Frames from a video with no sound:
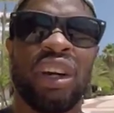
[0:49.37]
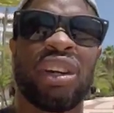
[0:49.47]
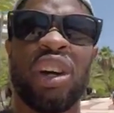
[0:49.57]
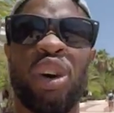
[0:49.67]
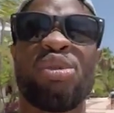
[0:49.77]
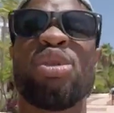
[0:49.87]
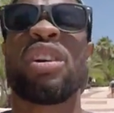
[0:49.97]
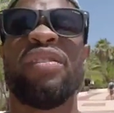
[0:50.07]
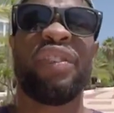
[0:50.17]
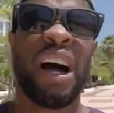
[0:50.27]
you
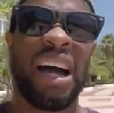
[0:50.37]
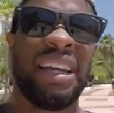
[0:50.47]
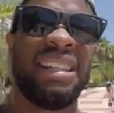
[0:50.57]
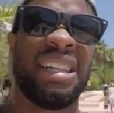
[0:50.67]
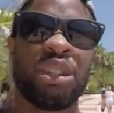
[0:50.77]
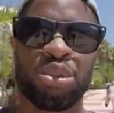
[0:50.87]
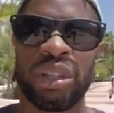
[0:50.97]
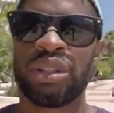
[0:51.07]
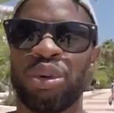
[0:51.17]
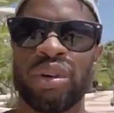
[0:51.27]
can find these
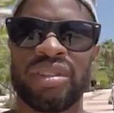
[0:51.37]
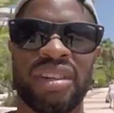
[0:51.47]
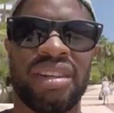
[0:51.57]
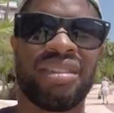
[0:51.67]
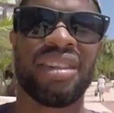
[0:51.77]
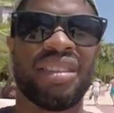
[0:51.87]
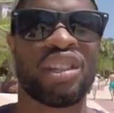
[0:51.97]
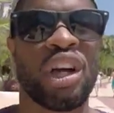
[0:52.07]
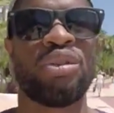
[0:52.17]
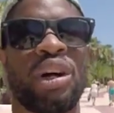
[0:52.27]
resources in the
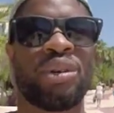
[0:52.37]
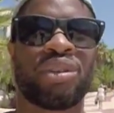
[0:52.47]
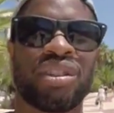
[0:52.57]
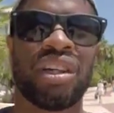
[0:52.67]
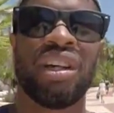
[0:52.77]
show notes.